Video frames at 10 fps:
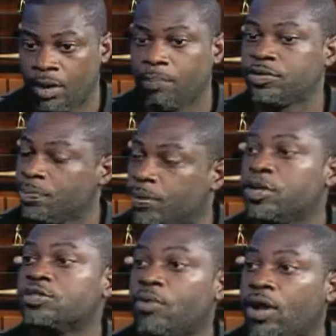some
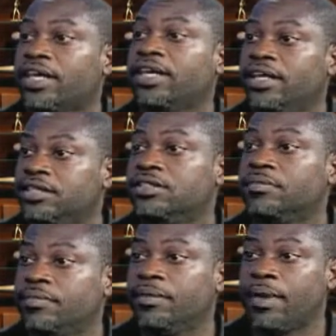pretty smart kids
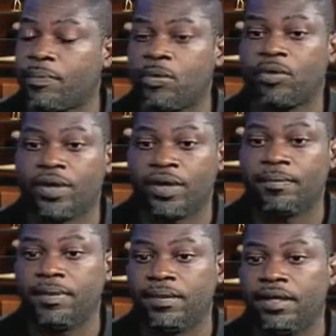in, in my
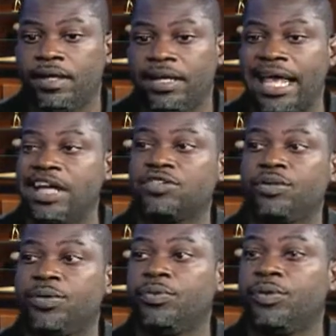program. Uh, last year,
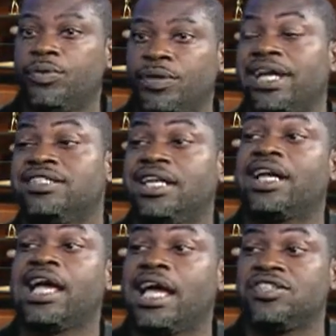we were we had the
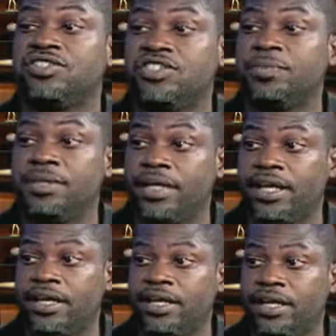second highest
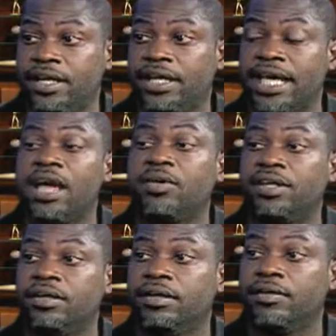GPA in the county
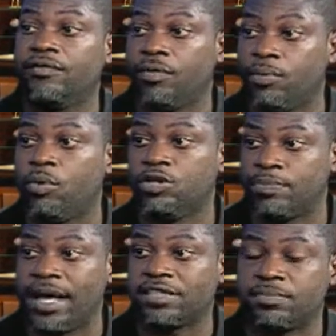wow. for boys
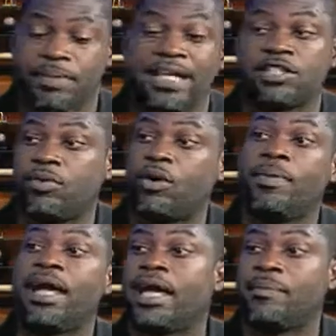bas basketball
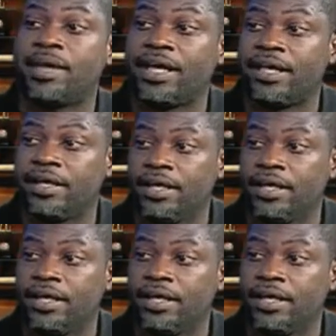behind Plant.